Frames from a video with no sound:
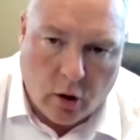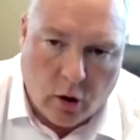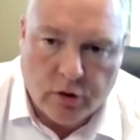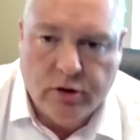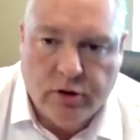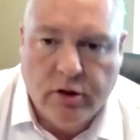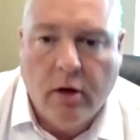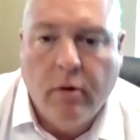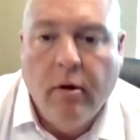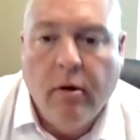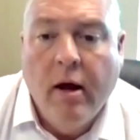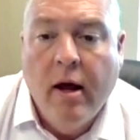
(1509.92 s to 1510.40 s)

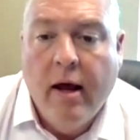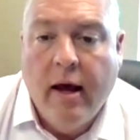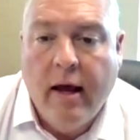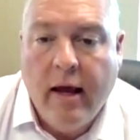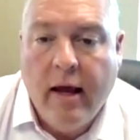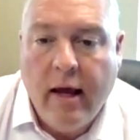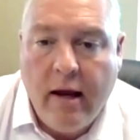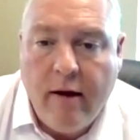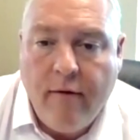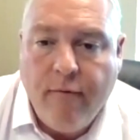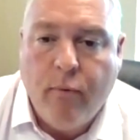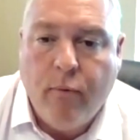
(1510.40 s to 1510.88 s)
cost. So
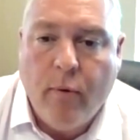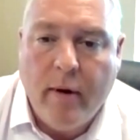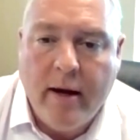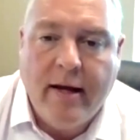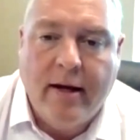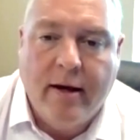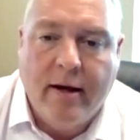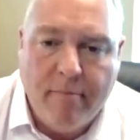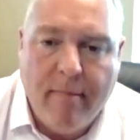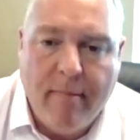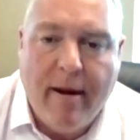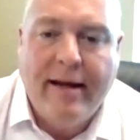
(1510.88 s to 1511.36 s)
if
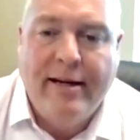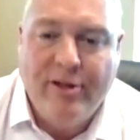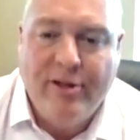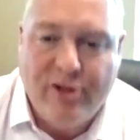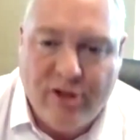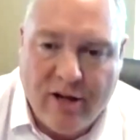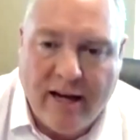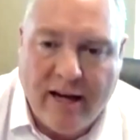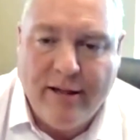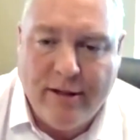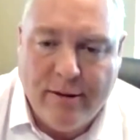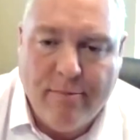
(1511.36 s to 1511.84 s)
we can
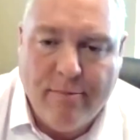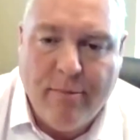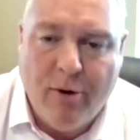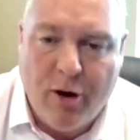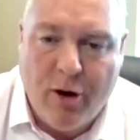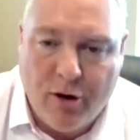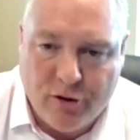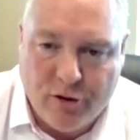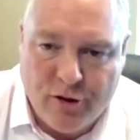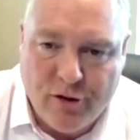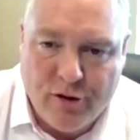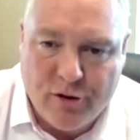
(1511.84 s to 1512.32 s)
maintain
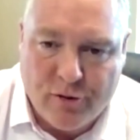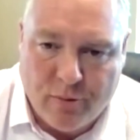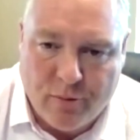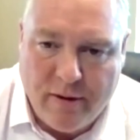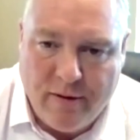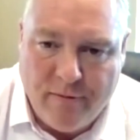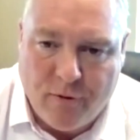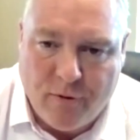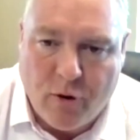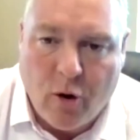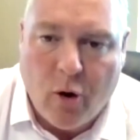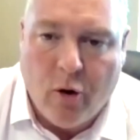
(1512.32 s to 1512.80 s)
the
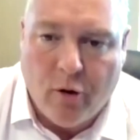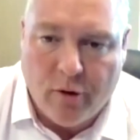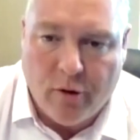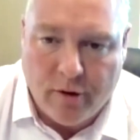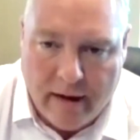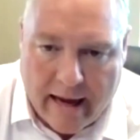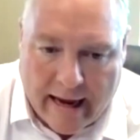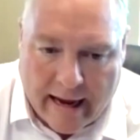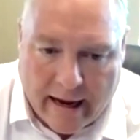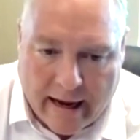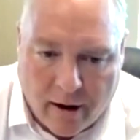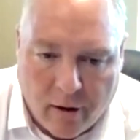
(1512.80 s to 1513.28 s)
margins we've
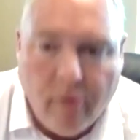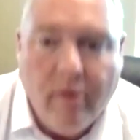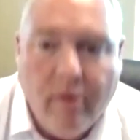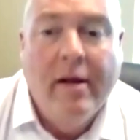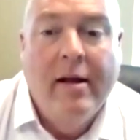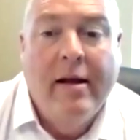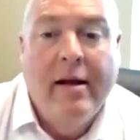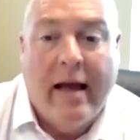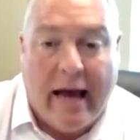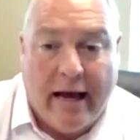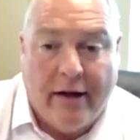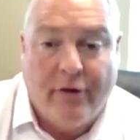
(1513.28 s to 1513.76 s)
got
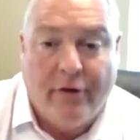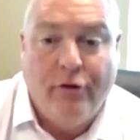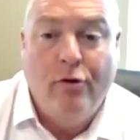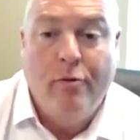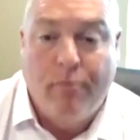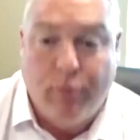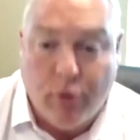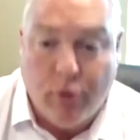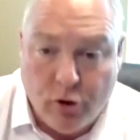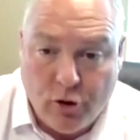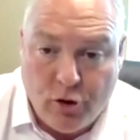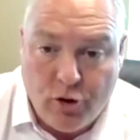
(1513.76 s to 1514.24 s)
now,
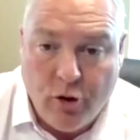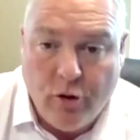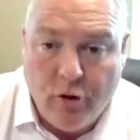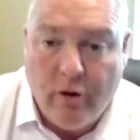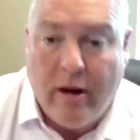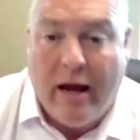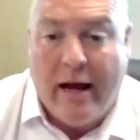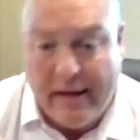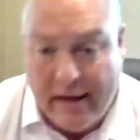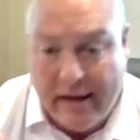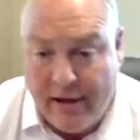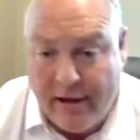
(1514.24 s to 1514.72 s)
and you
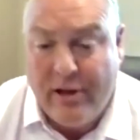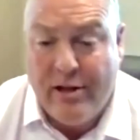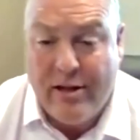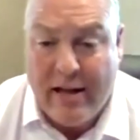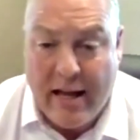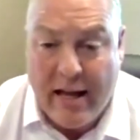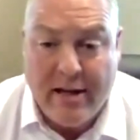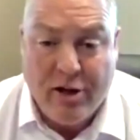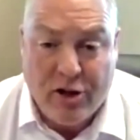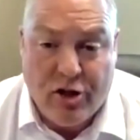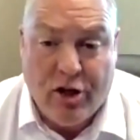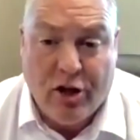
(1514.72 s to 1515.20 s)
produce, and
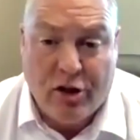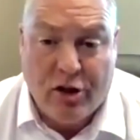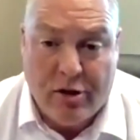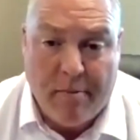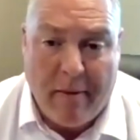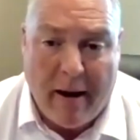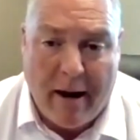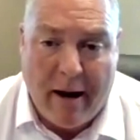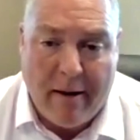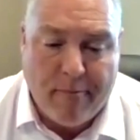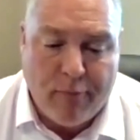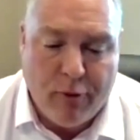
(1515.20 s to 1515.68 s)
then it's
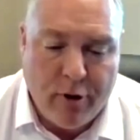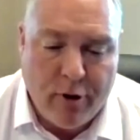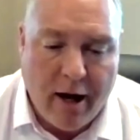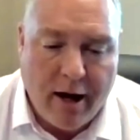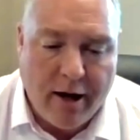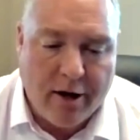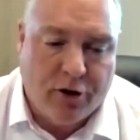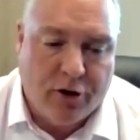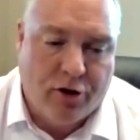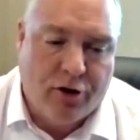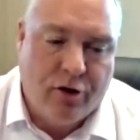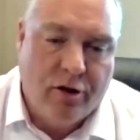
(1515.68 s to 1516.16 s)
just about
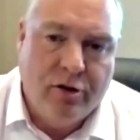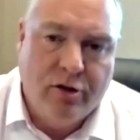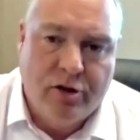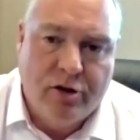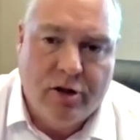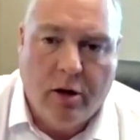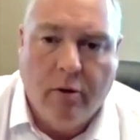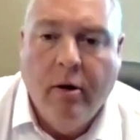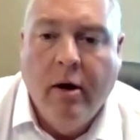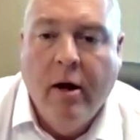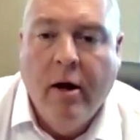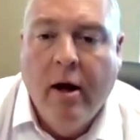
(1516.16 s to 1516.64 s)

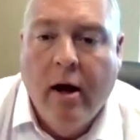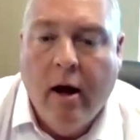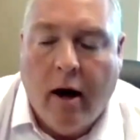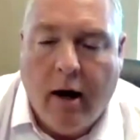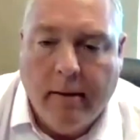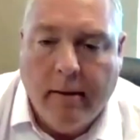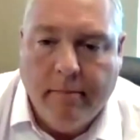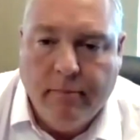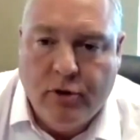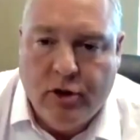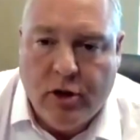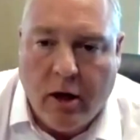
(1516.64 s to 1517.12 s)
production. So
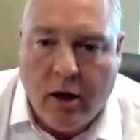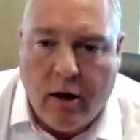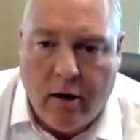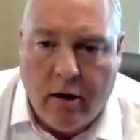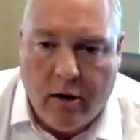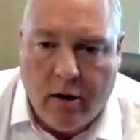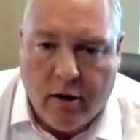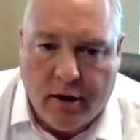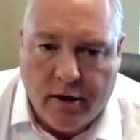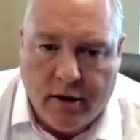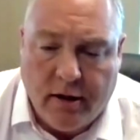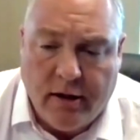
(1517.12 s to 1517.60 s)
I'm
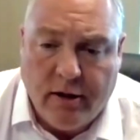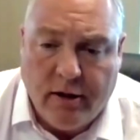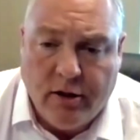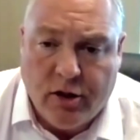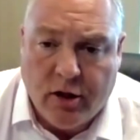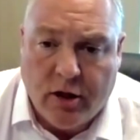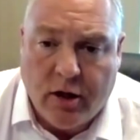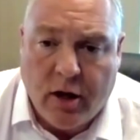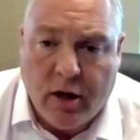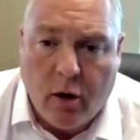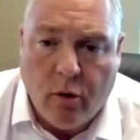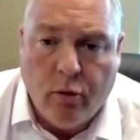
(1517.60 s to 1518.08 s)

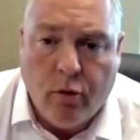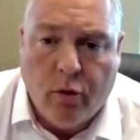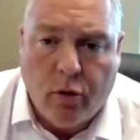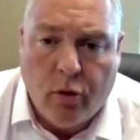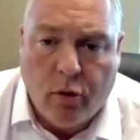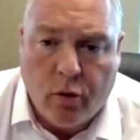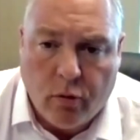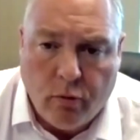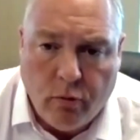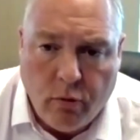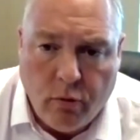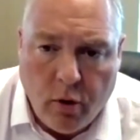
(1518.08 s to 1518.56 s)
targeting to
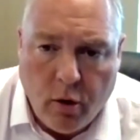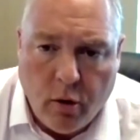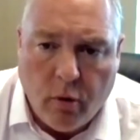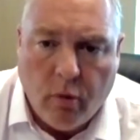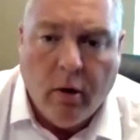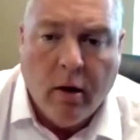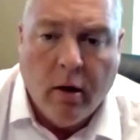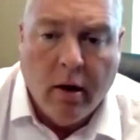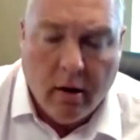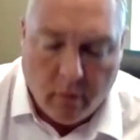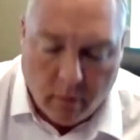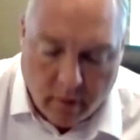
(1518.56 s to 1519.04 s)
go
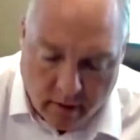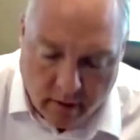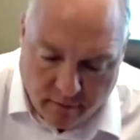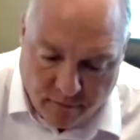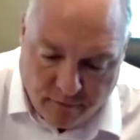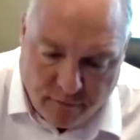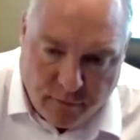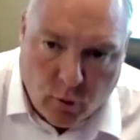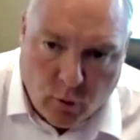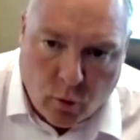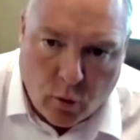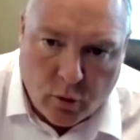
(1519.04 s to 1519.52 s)
through.
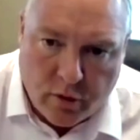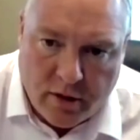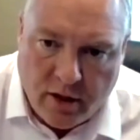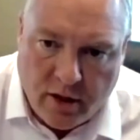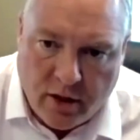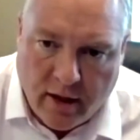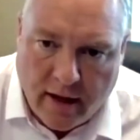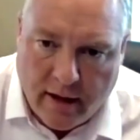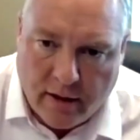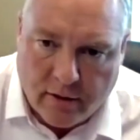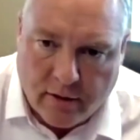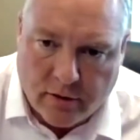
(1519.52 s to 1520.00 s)
We're at
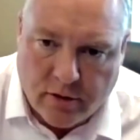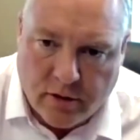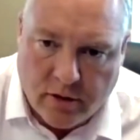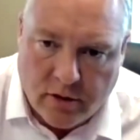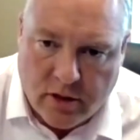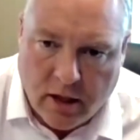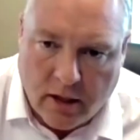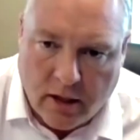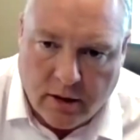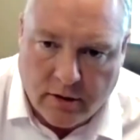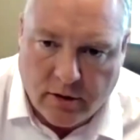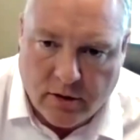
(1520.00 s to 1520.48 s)

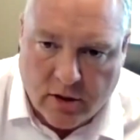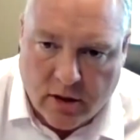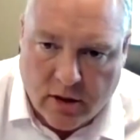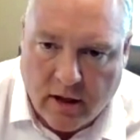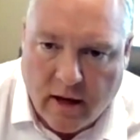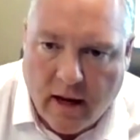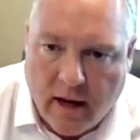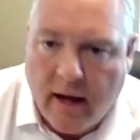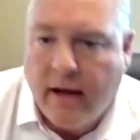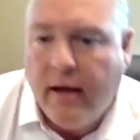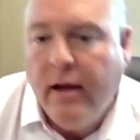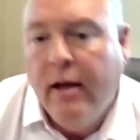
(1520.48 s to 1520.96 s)
40,000
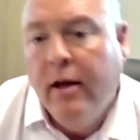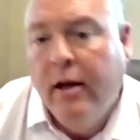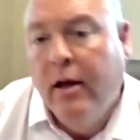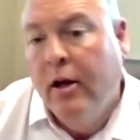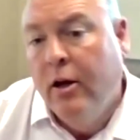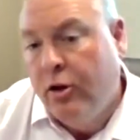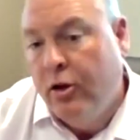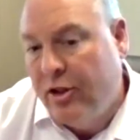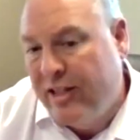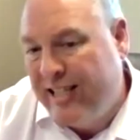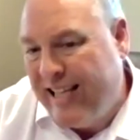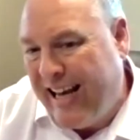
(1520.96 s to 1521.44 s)
tons today.
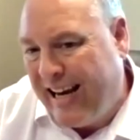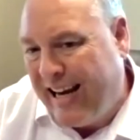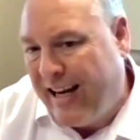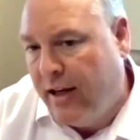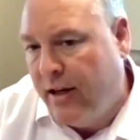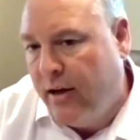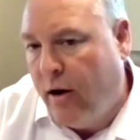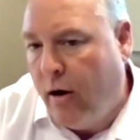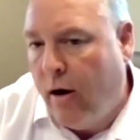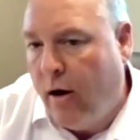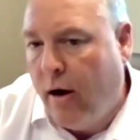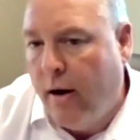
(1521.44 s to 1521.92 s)

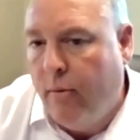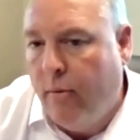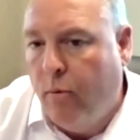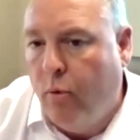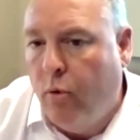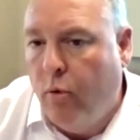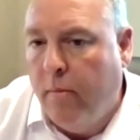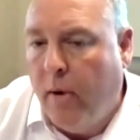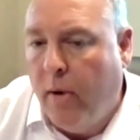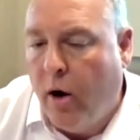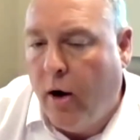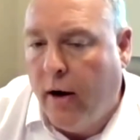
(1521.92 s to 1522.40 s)
Second
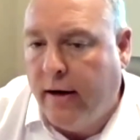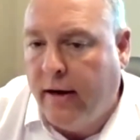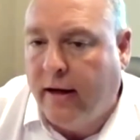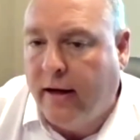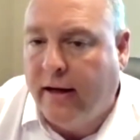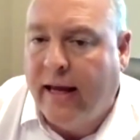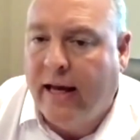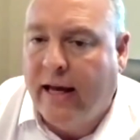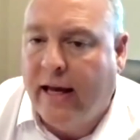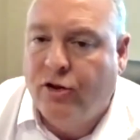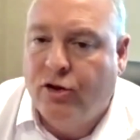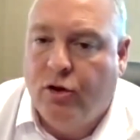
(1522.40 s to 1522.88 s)
high wall
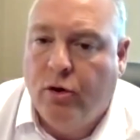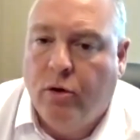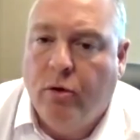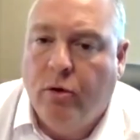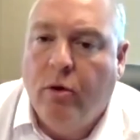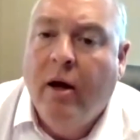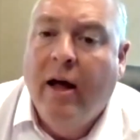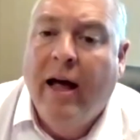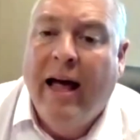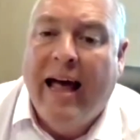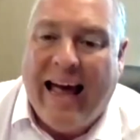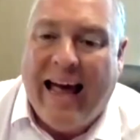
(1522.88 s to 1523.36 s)
miner
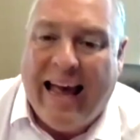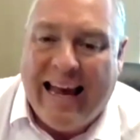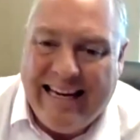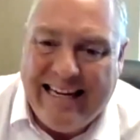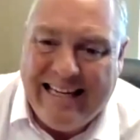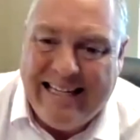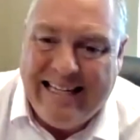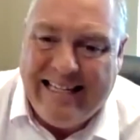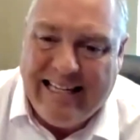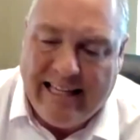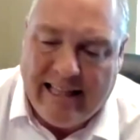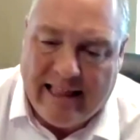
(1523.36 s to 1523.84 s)
gets you
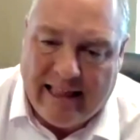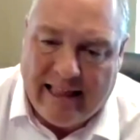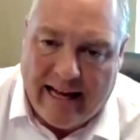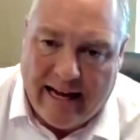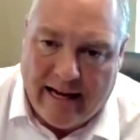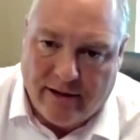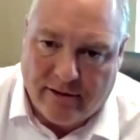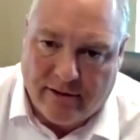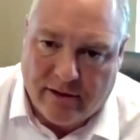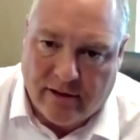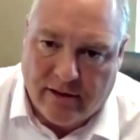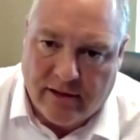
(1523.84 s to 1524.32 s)

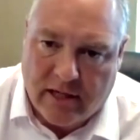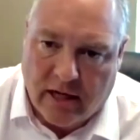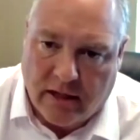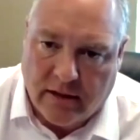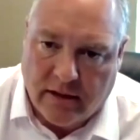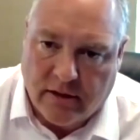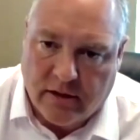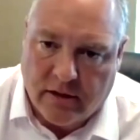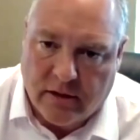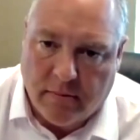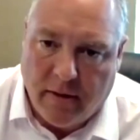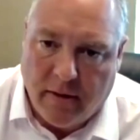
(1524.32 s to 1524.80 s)
80,000
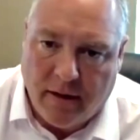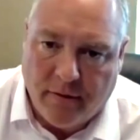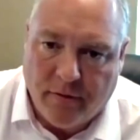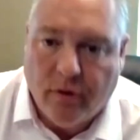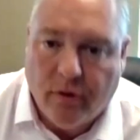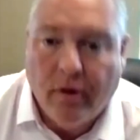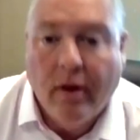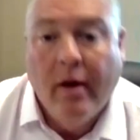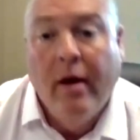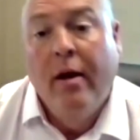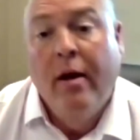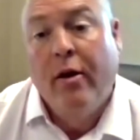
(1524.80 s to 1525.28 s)
tons a
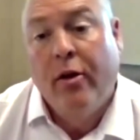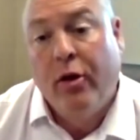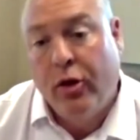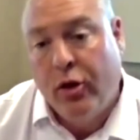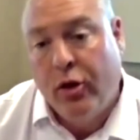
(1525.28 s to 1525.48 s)
month.